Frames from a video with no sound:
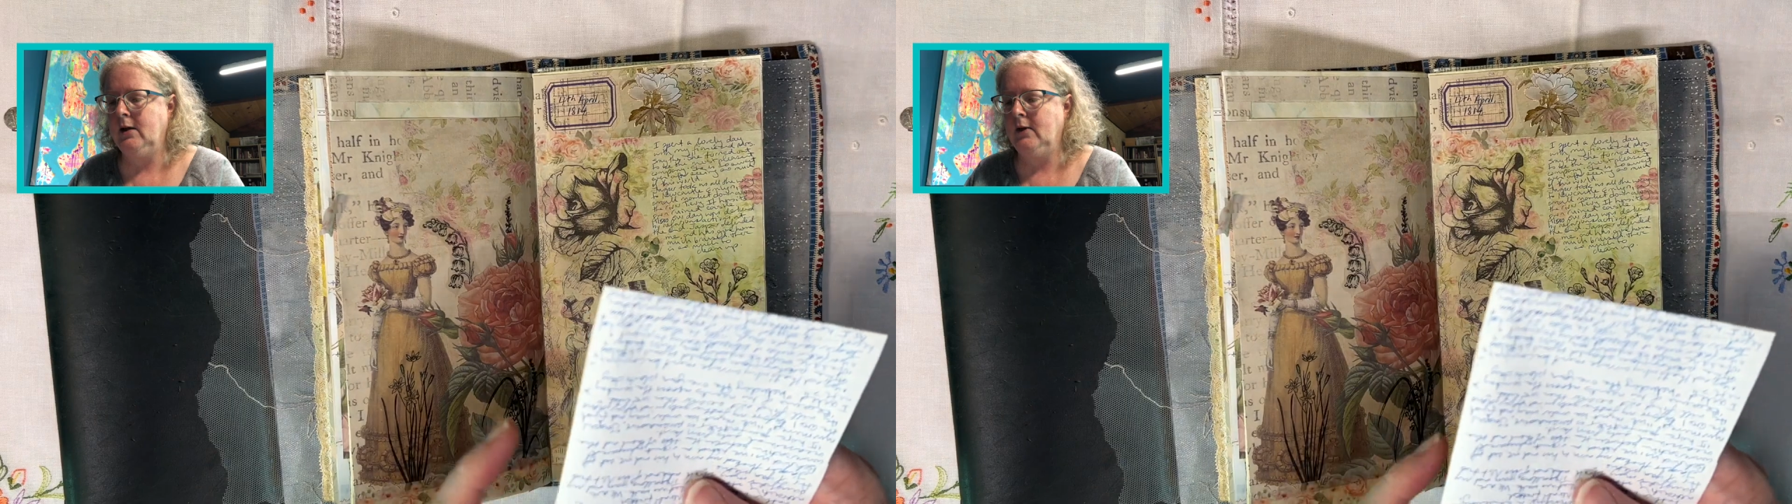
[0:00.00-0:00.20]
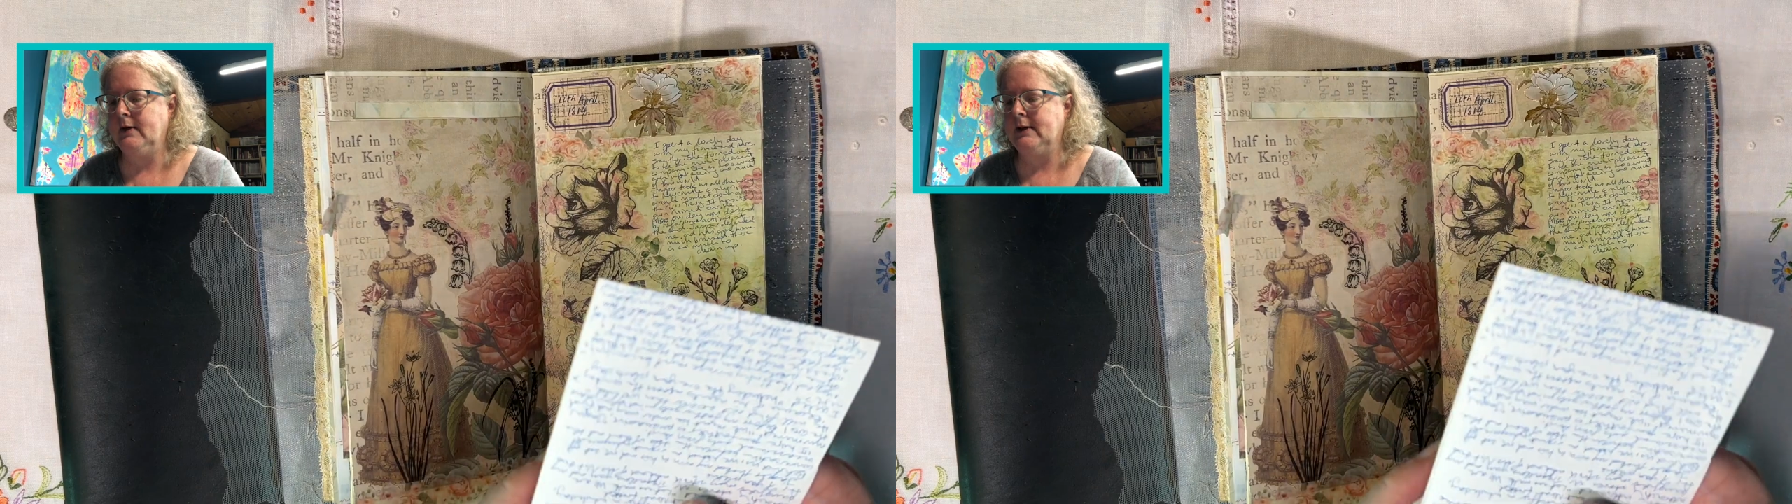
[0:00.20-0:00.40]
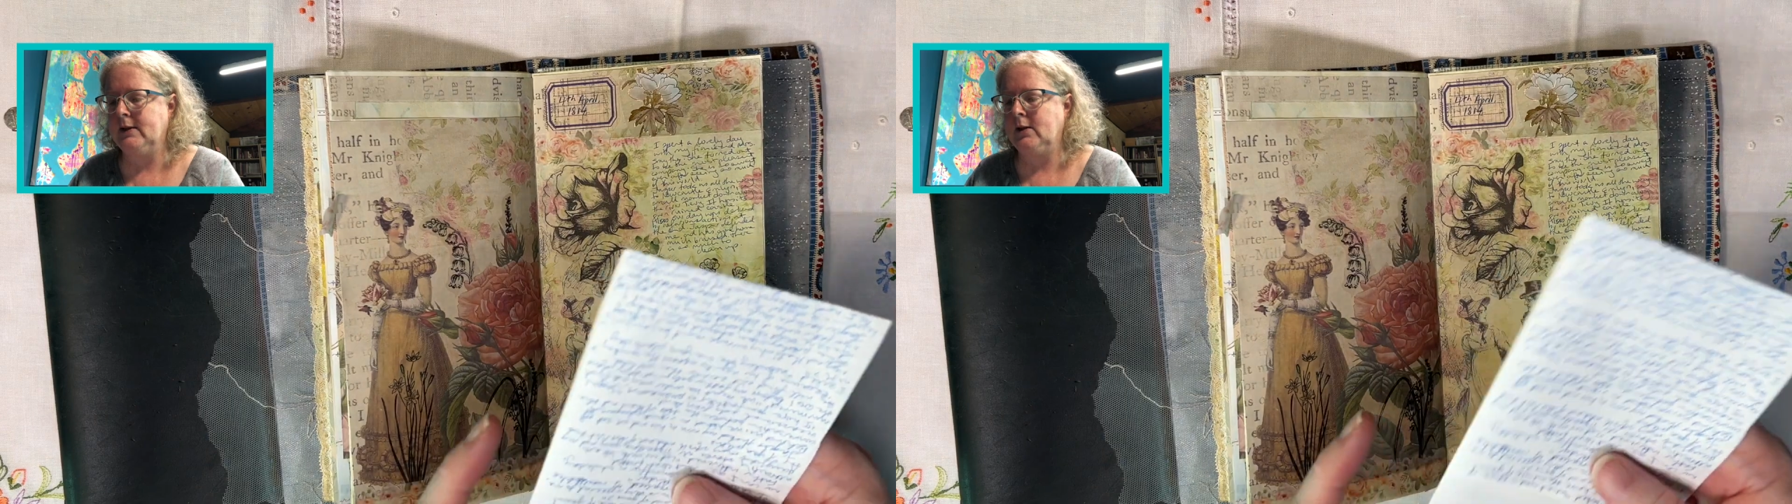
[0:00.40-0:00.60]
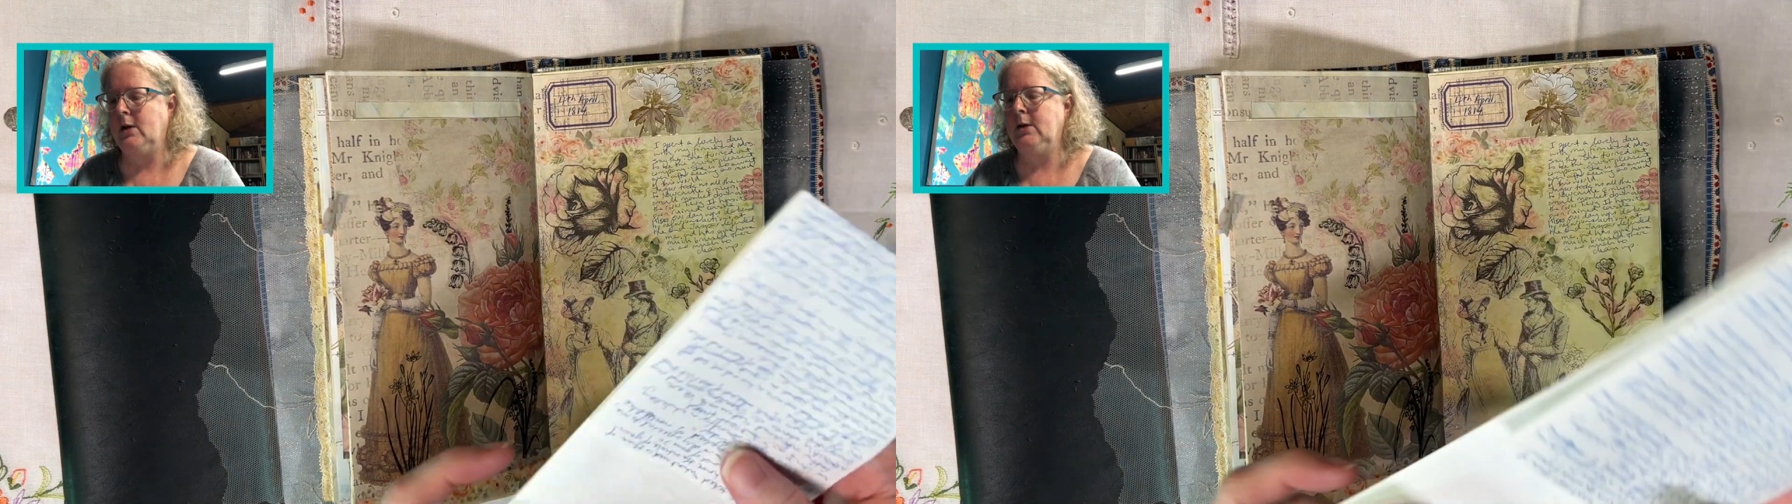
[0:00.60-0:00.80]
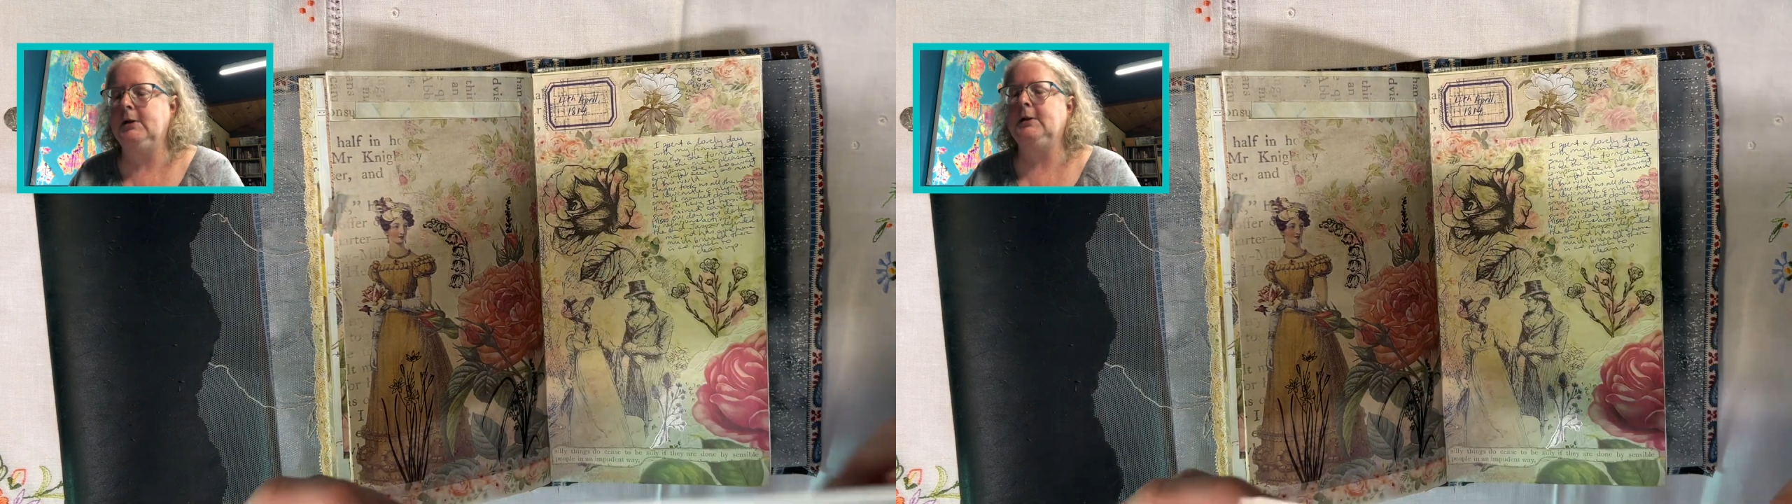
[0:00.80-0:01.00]
Oh, this is going
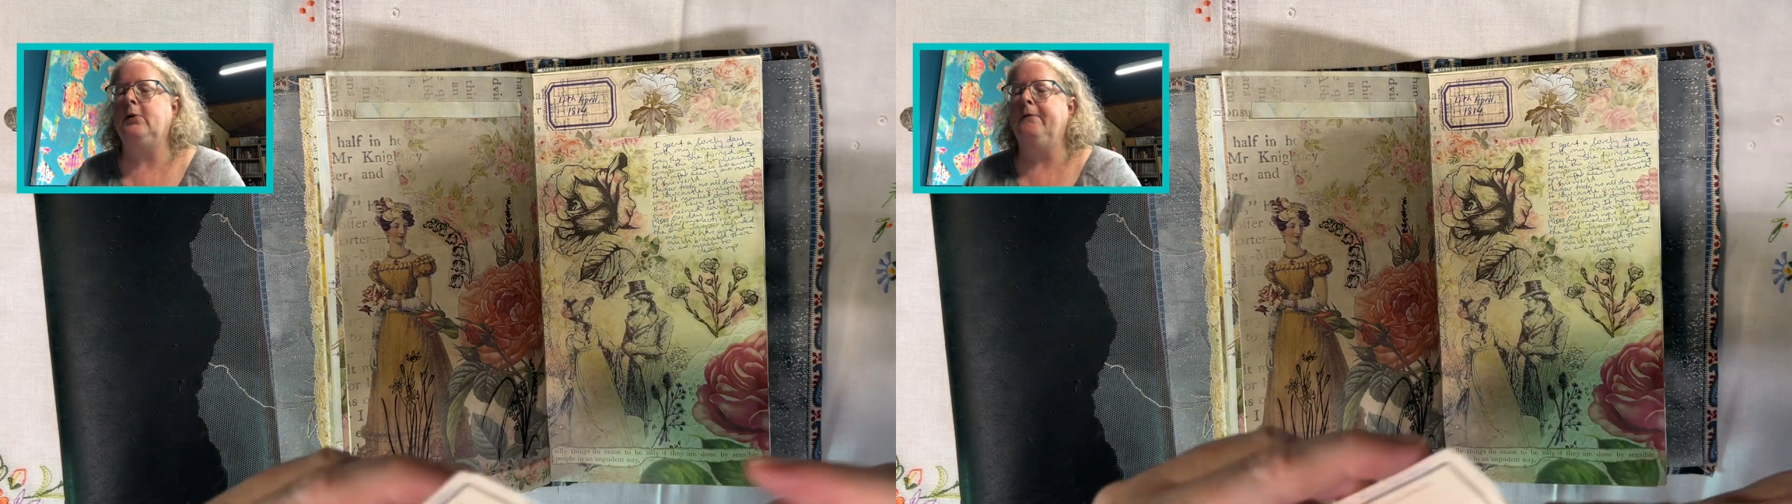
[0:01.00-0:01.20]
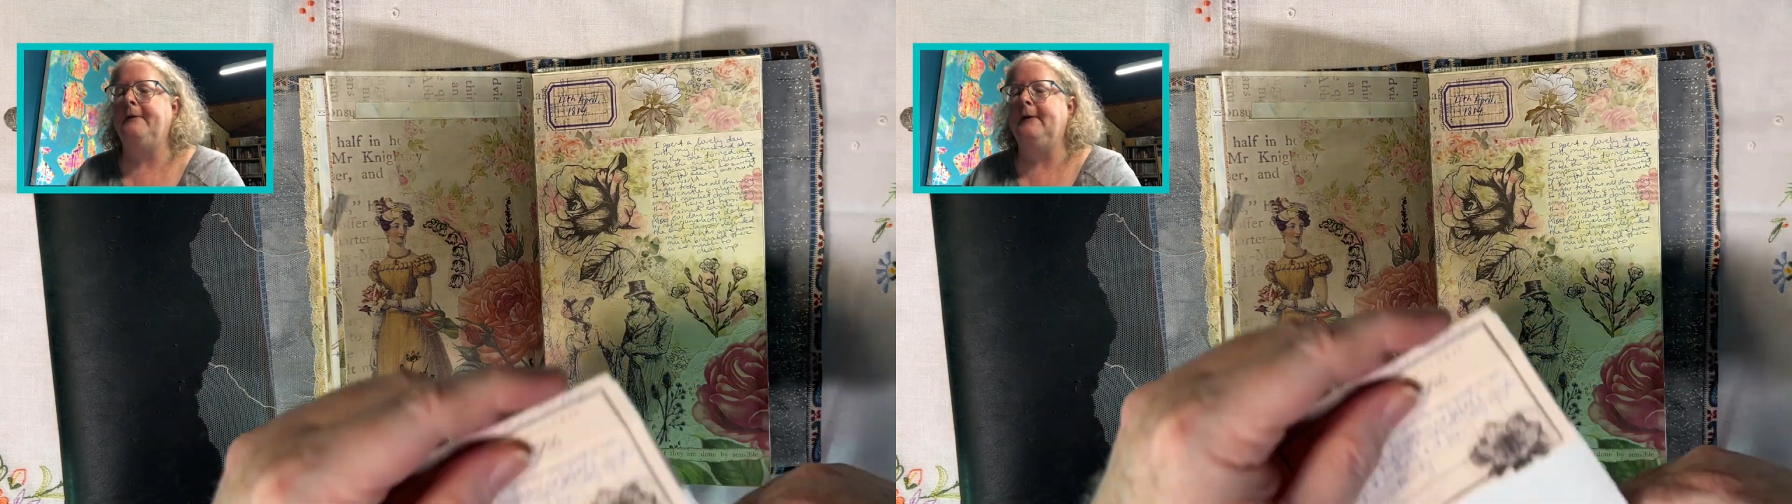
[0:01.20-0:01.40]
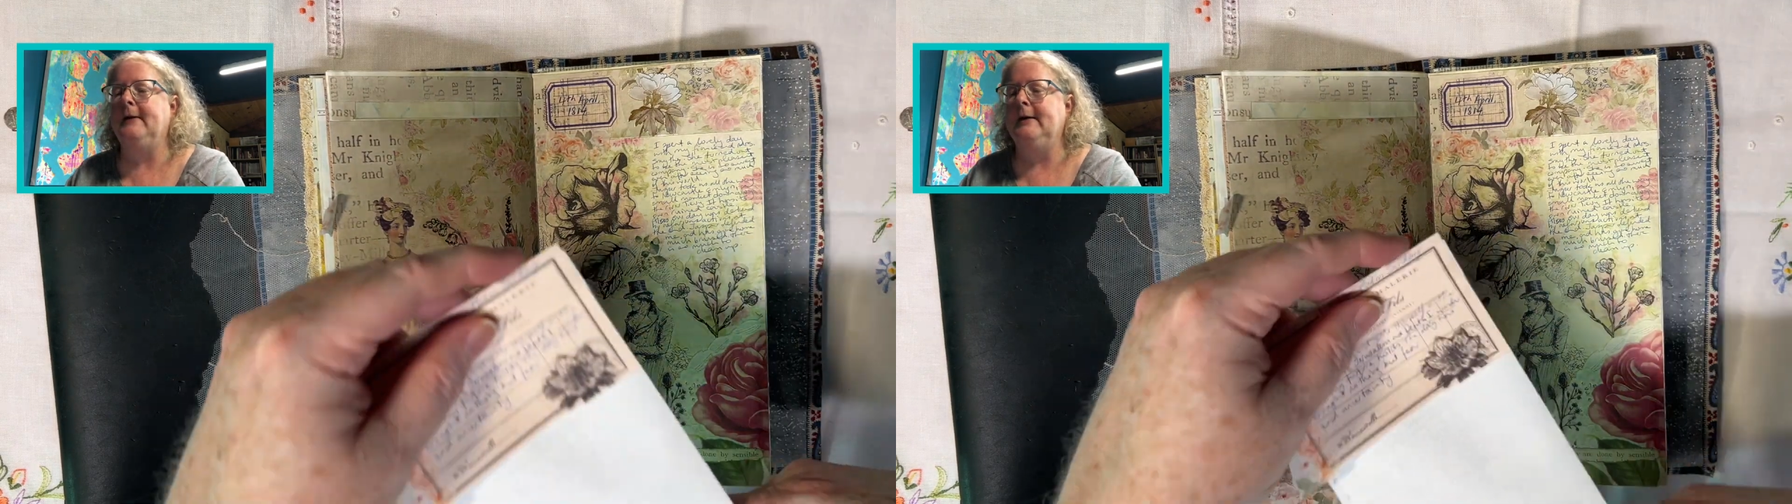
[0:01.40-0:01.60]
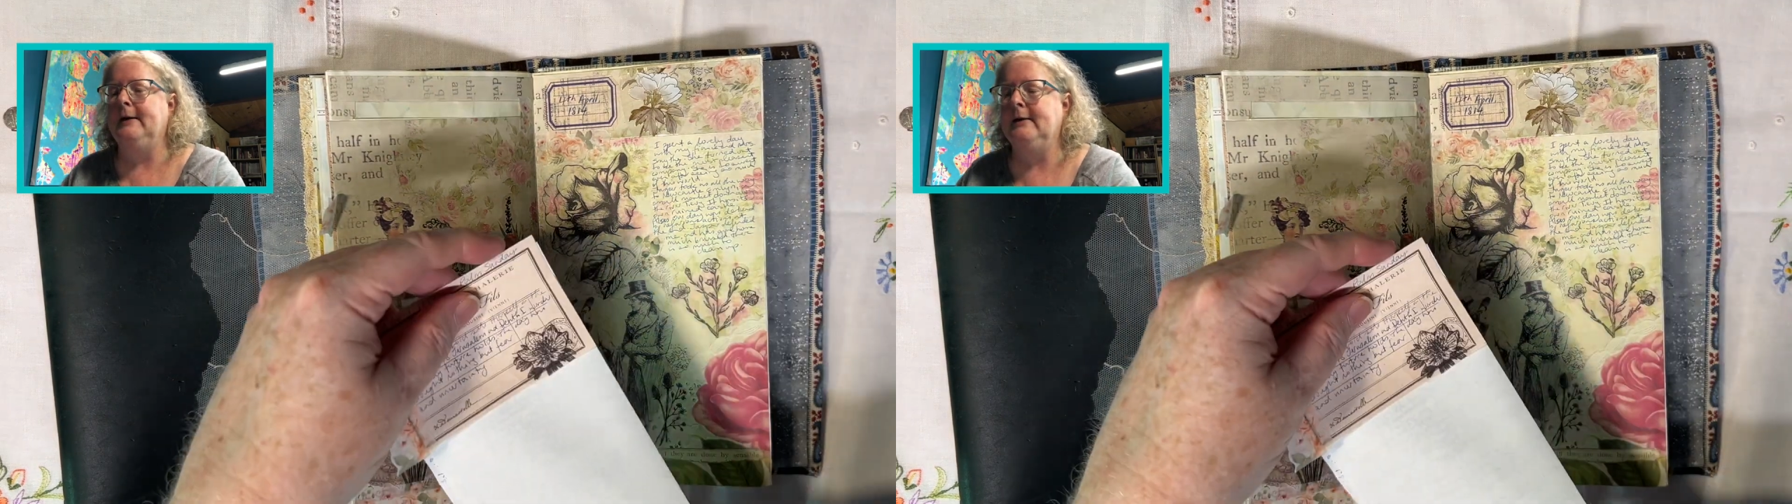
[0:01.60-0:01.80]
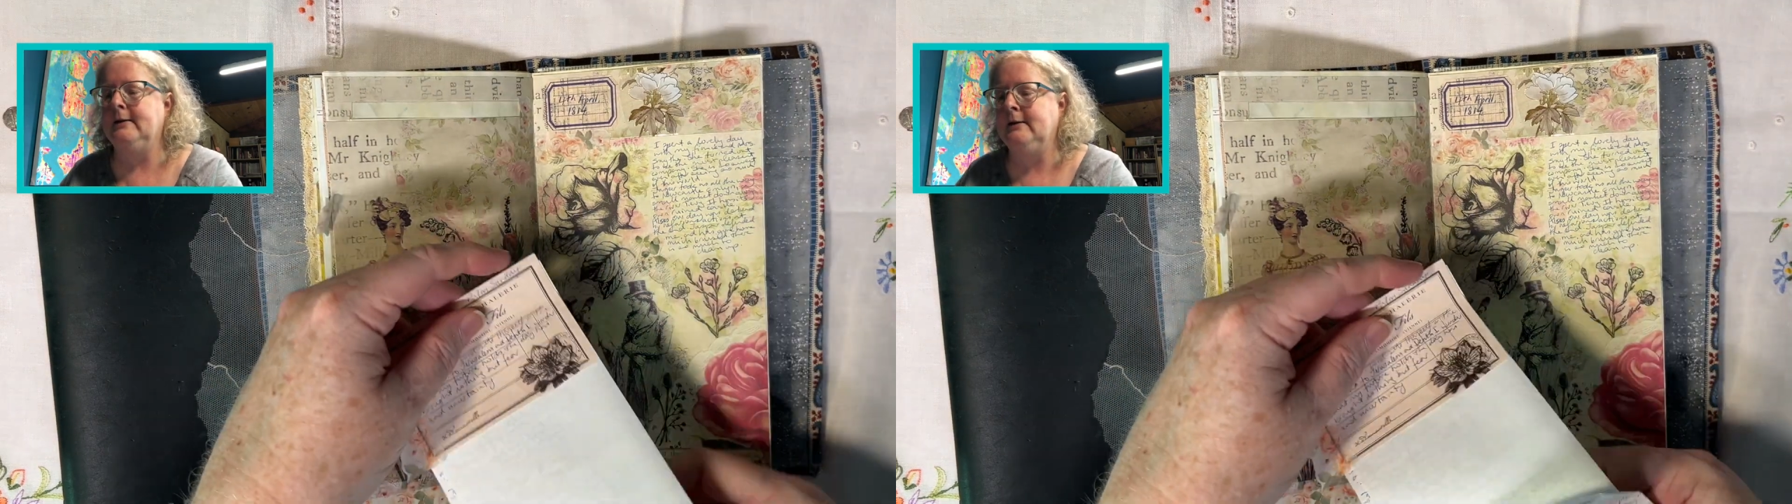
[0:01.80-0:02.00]
to be so
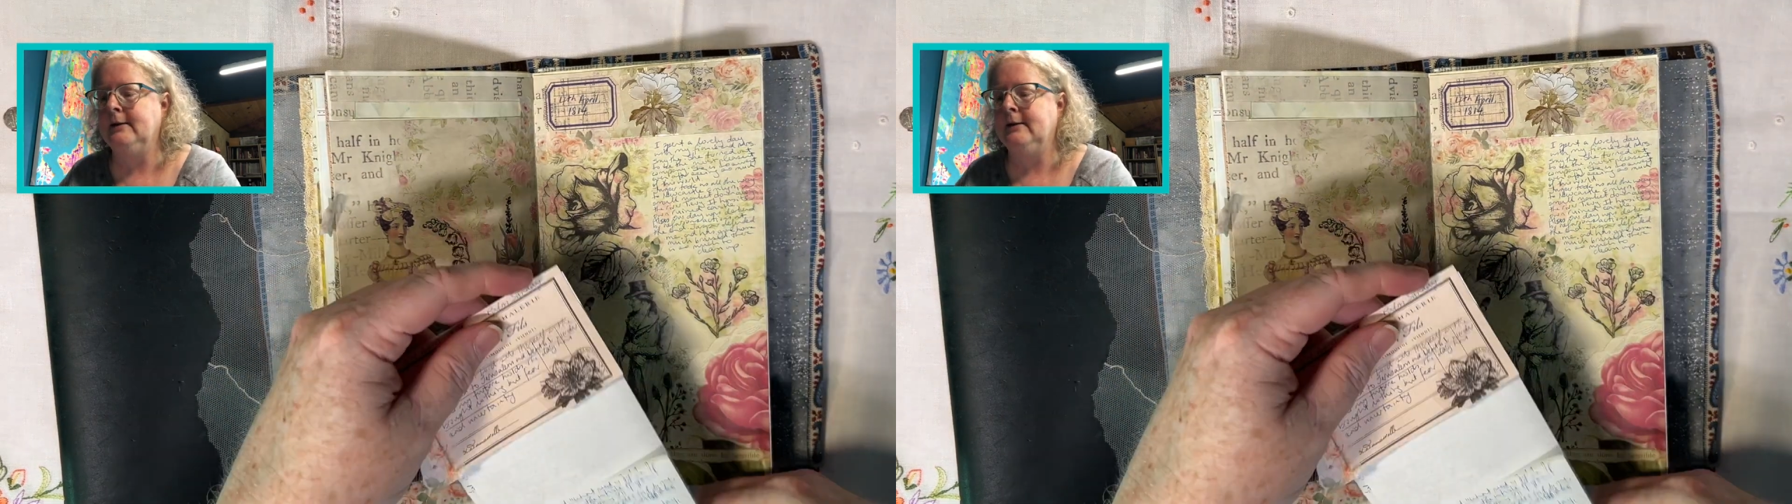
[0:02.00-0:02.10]
fun.